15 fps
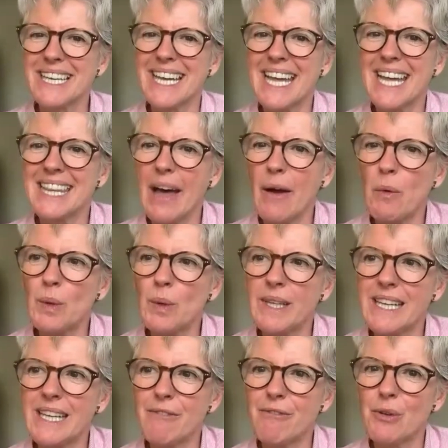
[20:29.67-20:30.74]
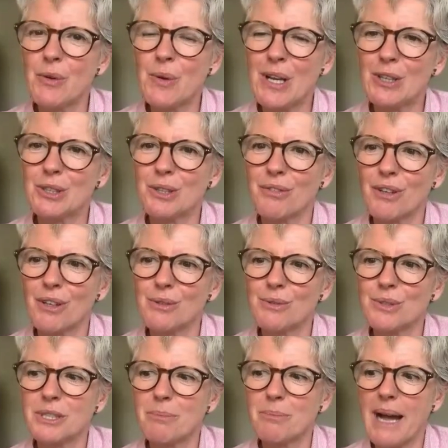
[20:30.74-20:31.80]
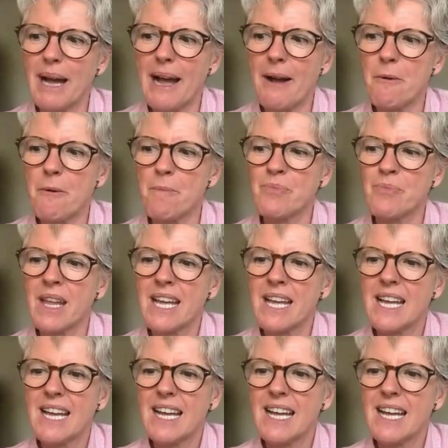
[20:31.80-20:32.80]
Because again, that will give you a lot of clues about